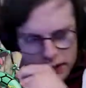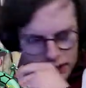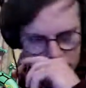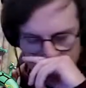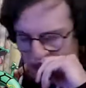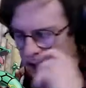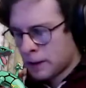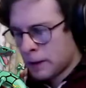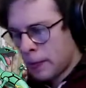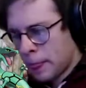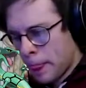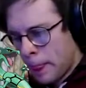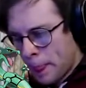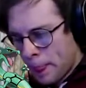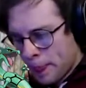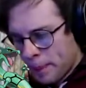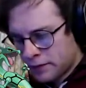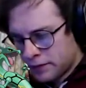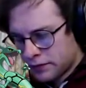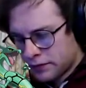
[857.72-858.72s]
So I'm
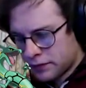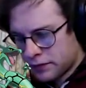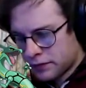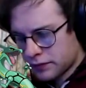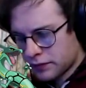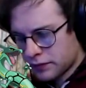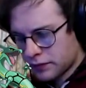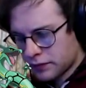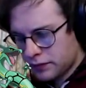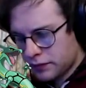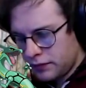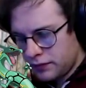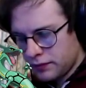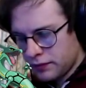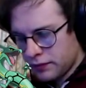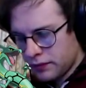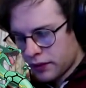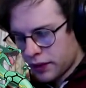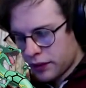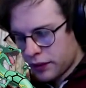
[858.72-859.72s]
just gonna throw all my
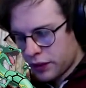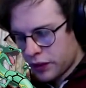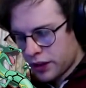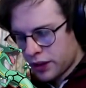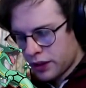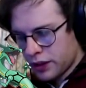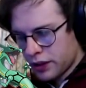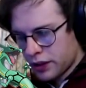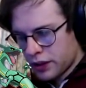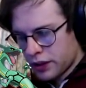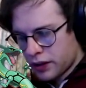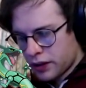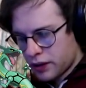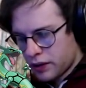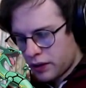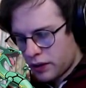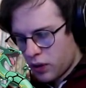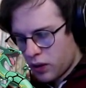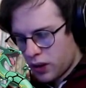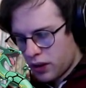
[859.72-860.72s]
Psychics as much as
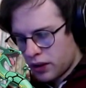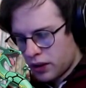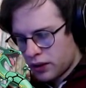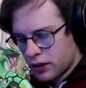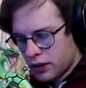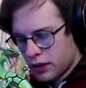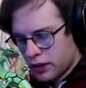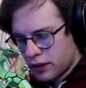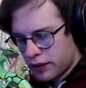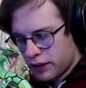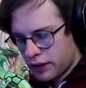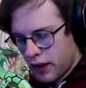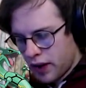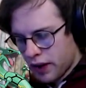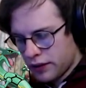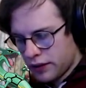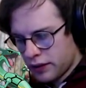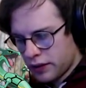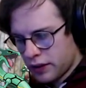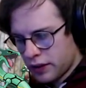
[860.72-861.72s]
I can.
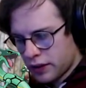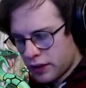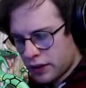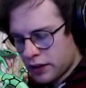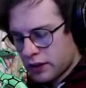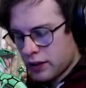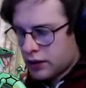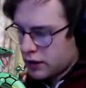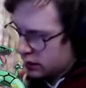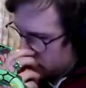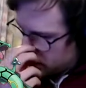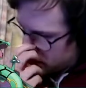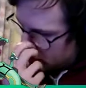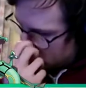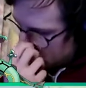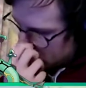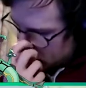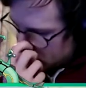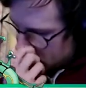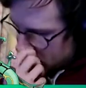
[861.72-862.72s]
I
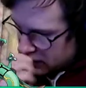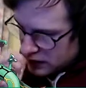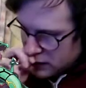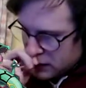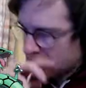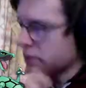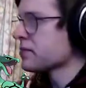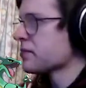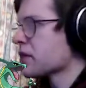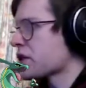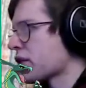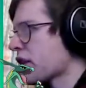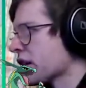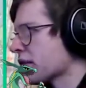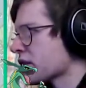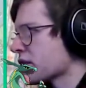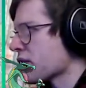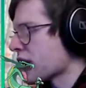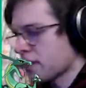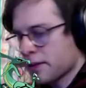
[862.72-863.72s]
decide not to
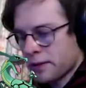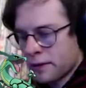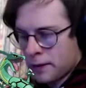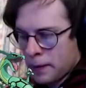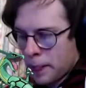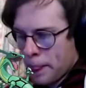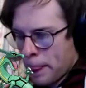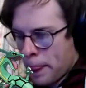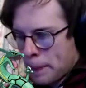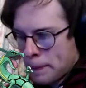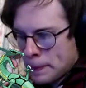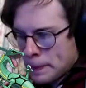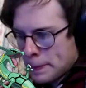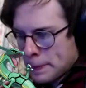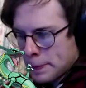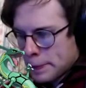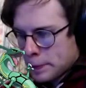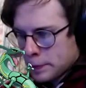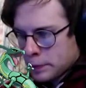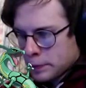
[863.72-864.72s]
shield again.
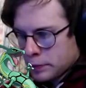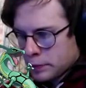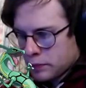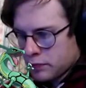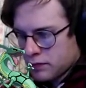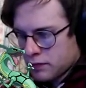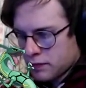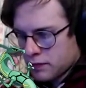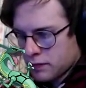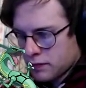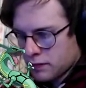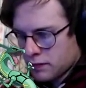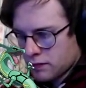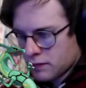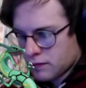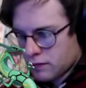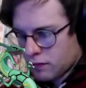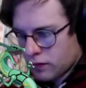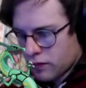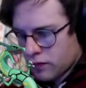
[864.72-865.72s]
I feel
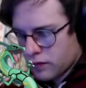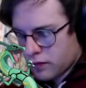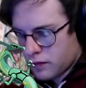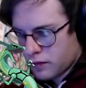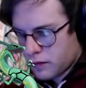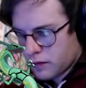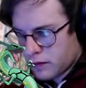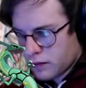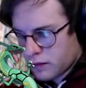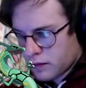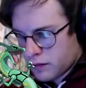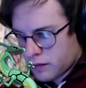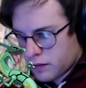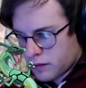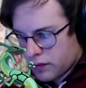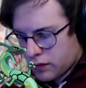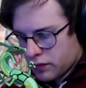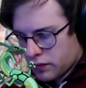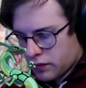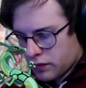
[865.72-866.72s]
I should keep my
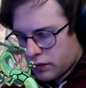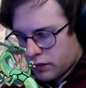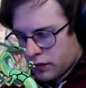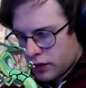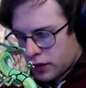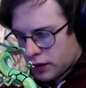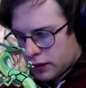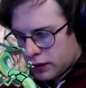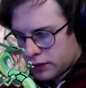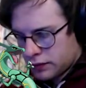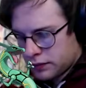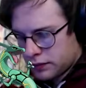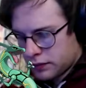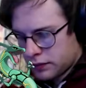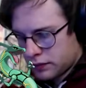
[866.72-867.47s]
shields for